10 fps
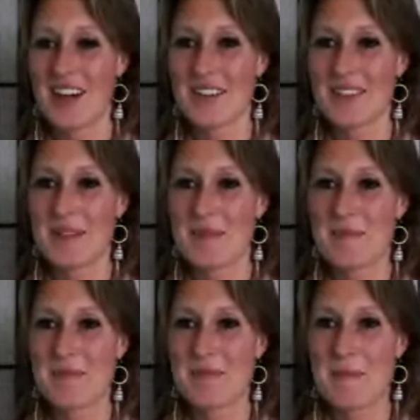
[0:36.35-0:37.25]

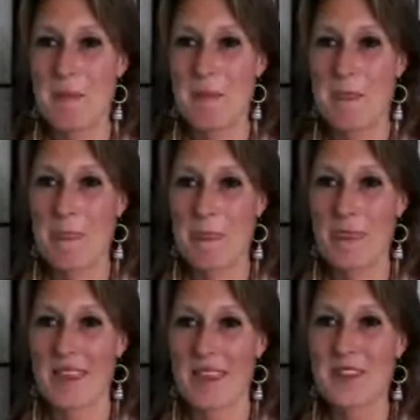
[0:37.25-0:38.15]
Awesome.
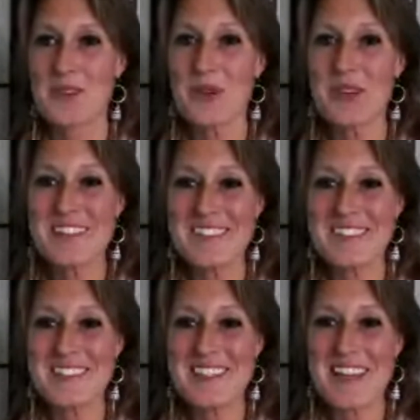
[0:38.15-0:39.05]
So nice to
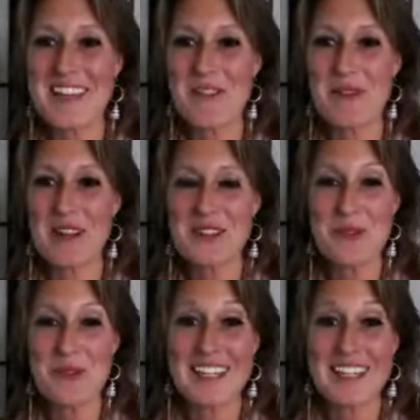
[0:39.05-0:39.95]
see everyone. So
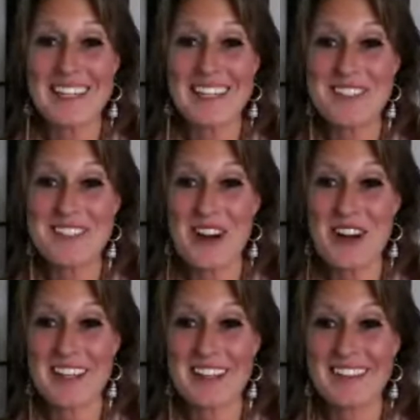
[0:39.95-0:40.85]
we're going to get
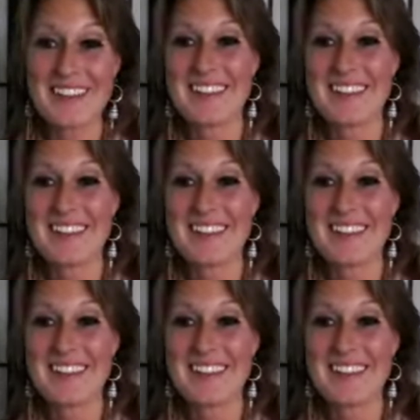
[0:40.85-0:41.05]
started.